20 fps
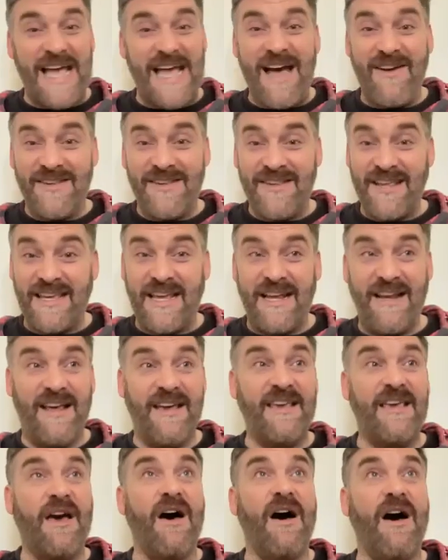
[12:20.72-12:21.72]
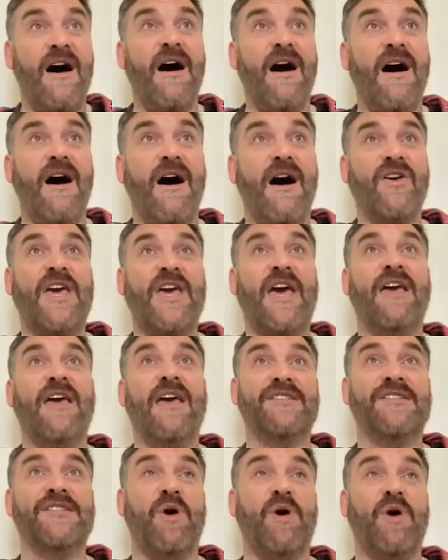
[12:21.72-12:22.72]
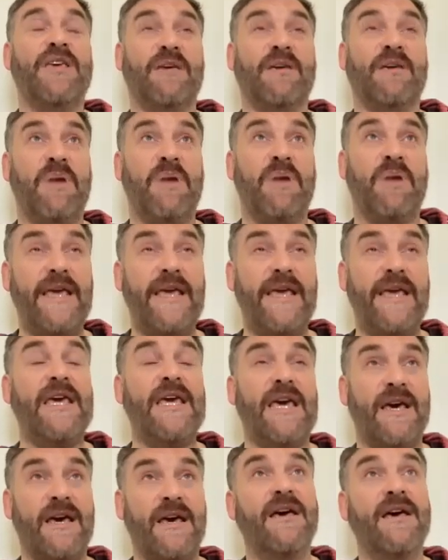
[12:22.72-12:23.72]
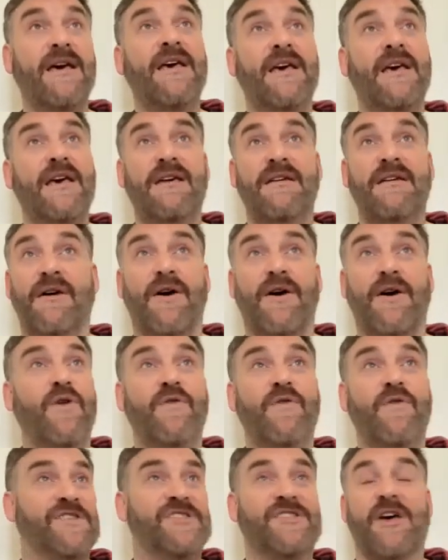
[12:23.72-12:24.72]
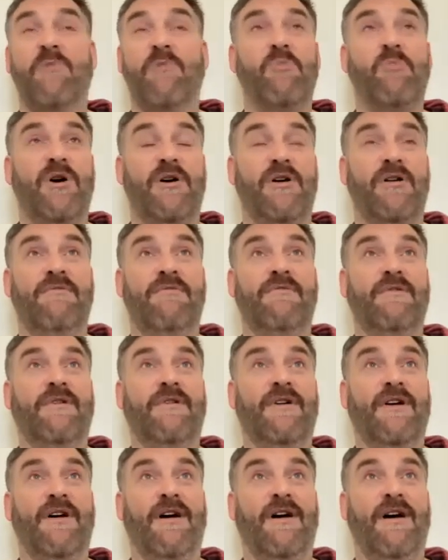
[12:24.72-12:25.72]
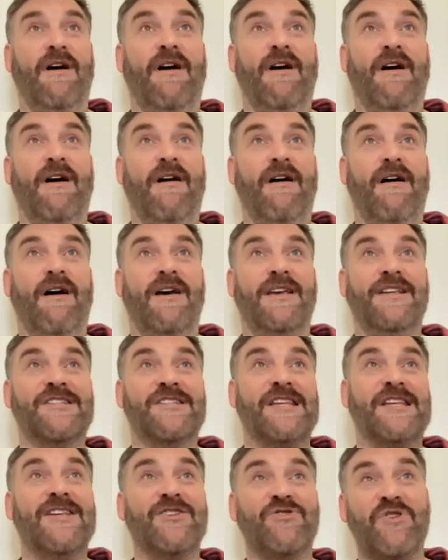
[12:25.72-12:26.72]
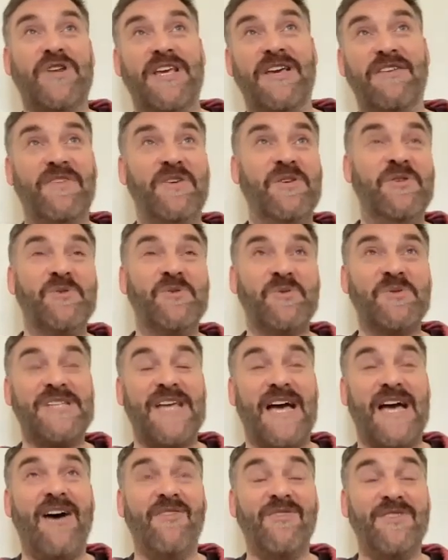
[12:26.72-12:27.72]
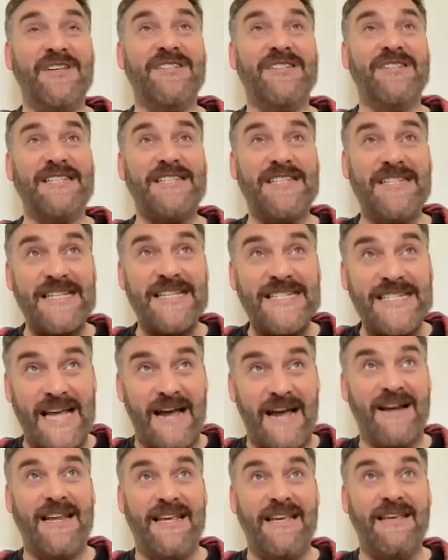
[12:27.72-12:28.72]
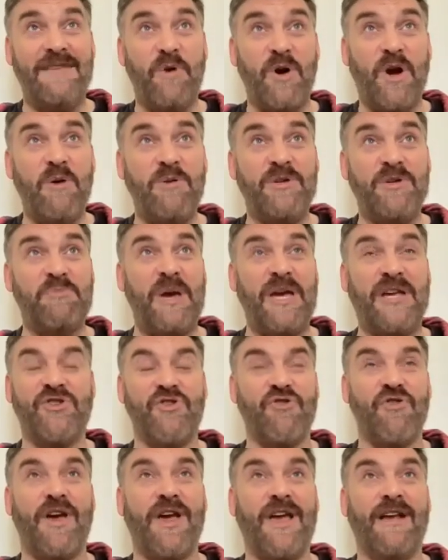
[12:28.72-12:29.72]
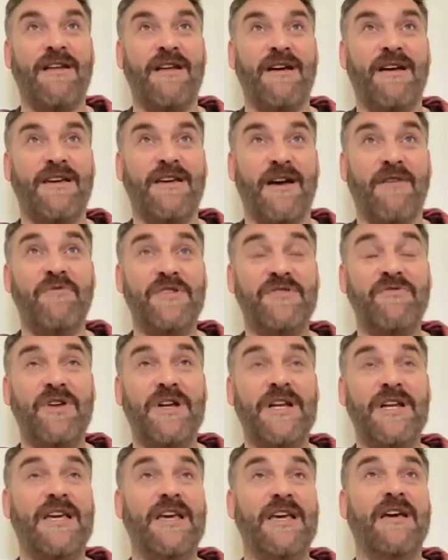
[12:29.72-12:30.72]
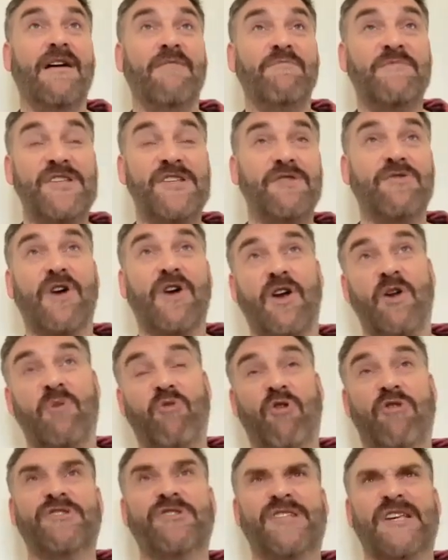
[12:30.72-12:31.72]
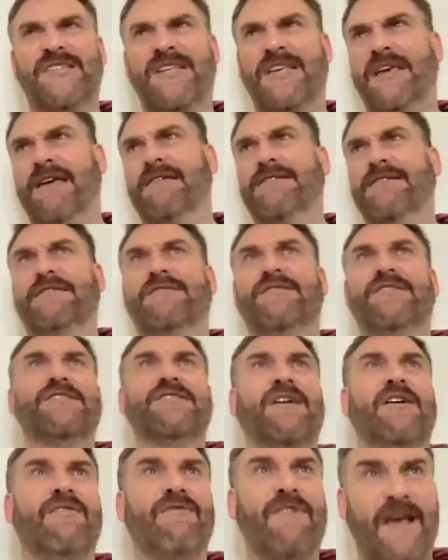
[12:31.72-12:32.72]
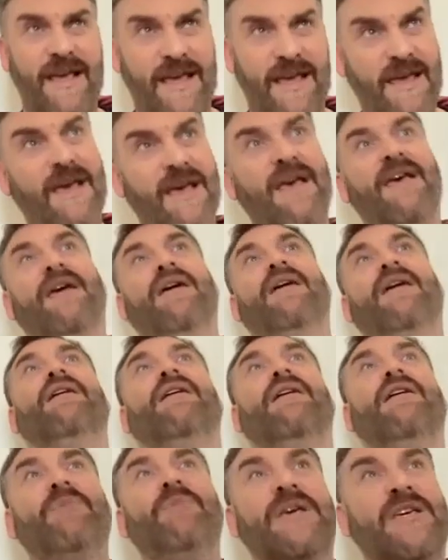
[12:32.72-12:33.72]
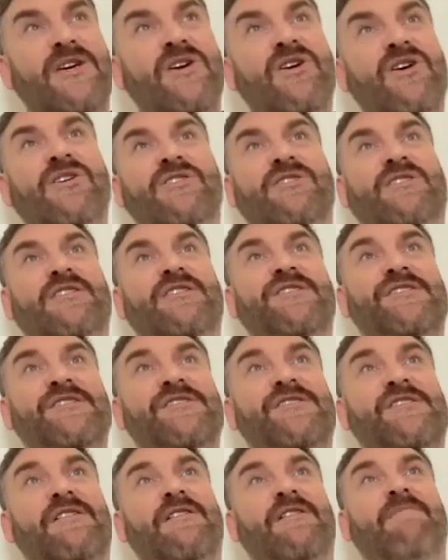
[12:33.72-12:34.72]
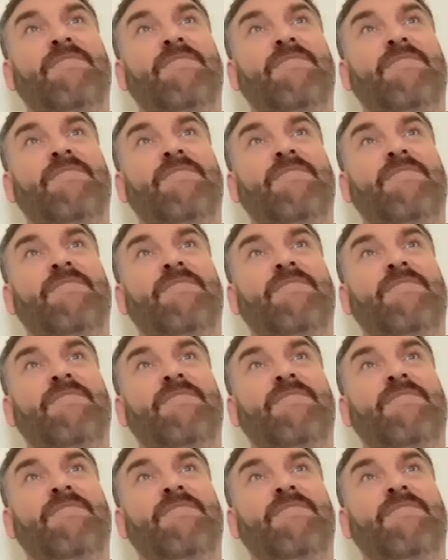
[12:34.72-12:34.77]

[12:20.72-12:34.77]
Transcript: down, thinking like, okay, so I can play here over the summer. It's literally a few doors down. This is exactly what I was picturing. Like I'm still kind of processing it, because I was just kind of like, oh my God, this is